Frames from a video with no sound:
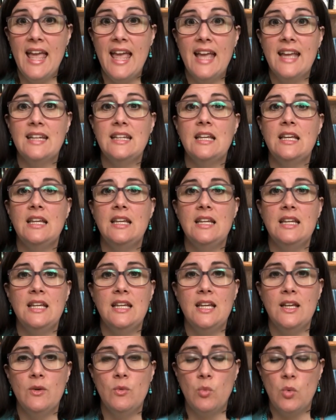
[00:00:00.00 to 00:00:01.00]
And
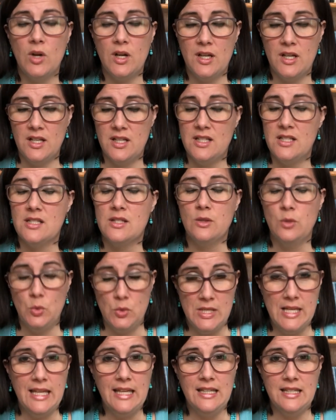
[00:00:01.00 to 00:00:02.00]
he was
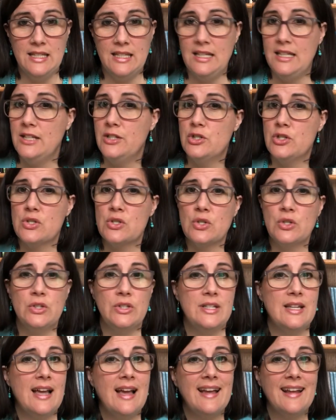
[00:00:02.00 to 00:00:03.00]
losing it. He just
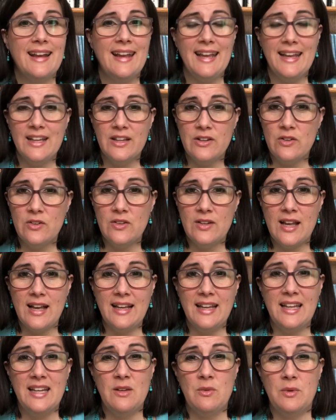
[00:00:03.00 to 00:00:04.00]
could not handle not
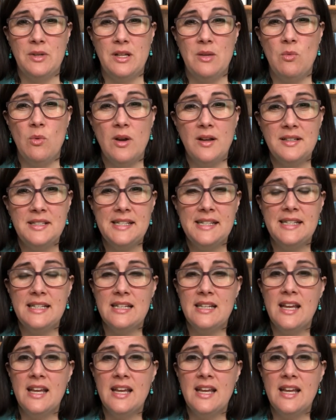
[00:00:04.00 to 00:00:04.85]
getting what he wanted.